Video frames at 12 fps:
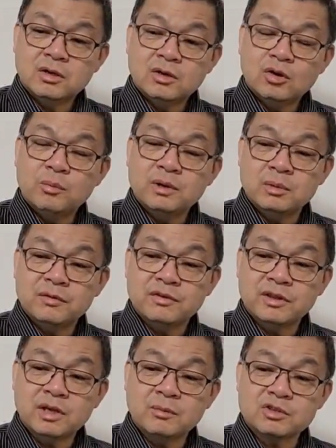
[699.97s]
open it with
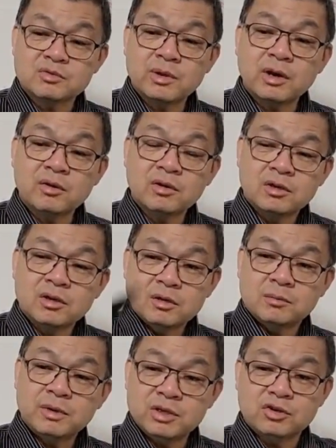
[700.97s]
your thumb as well,
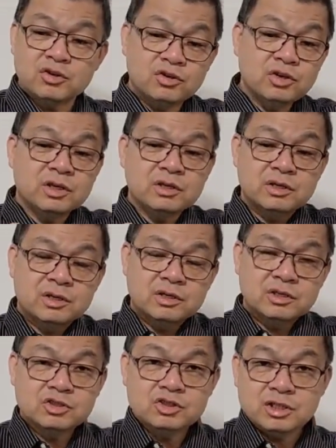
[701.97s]
but you could
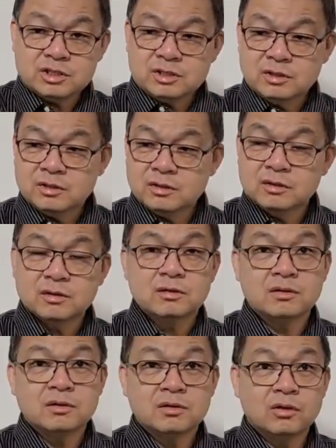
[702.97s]
just
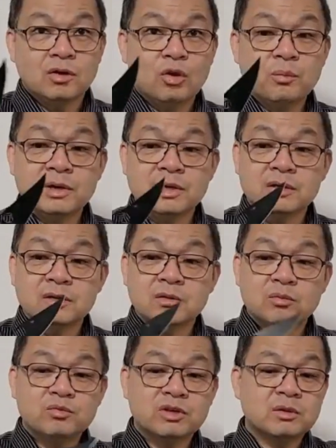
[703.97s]
open it
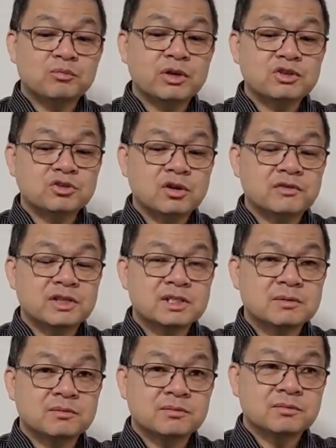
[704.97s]
with the pressure of
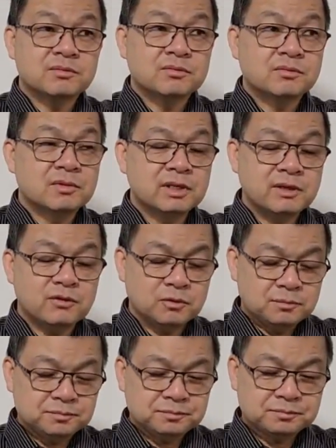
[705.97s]
this lever,
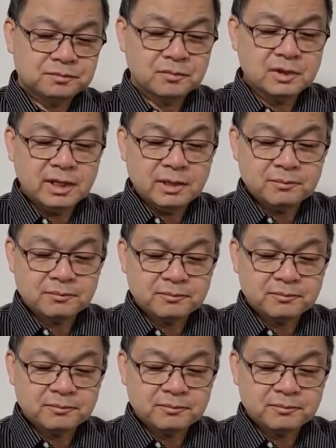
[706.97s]
okay?